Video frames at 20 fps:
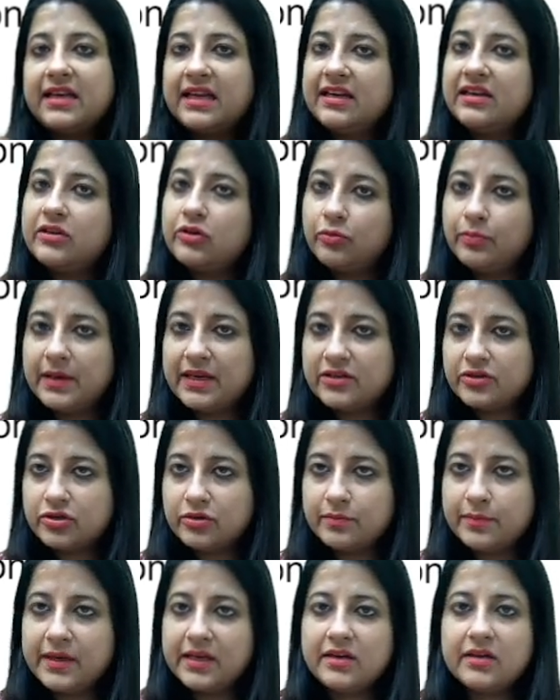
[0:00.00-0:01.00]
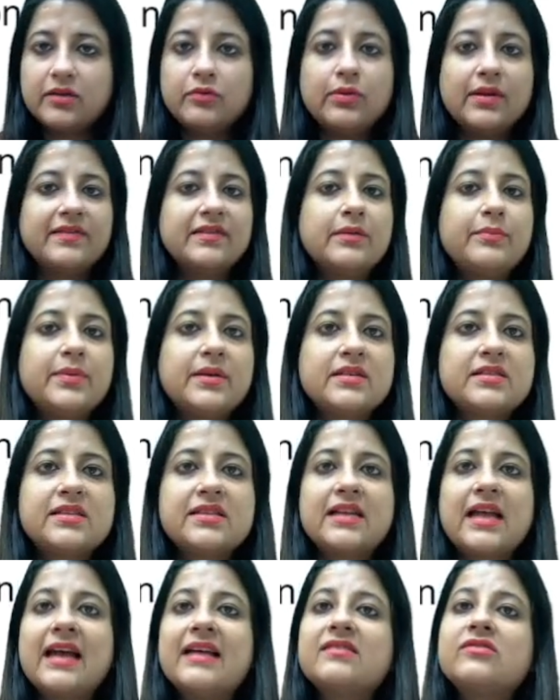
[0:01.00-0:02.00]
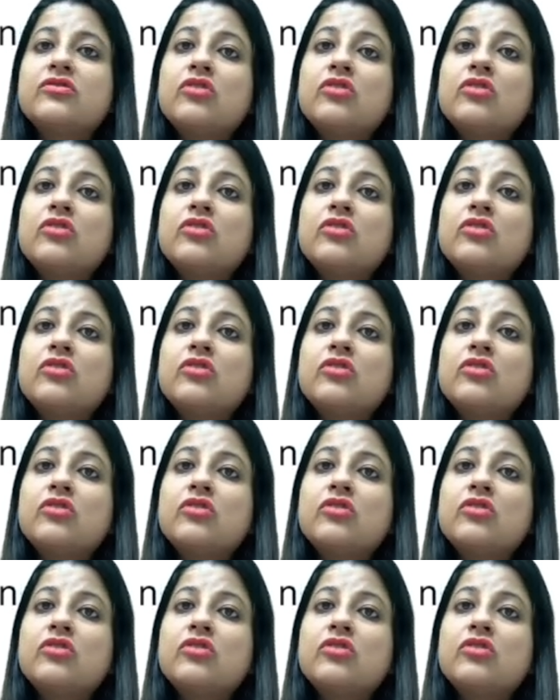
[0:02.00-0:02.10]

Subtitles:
incubation period when the person has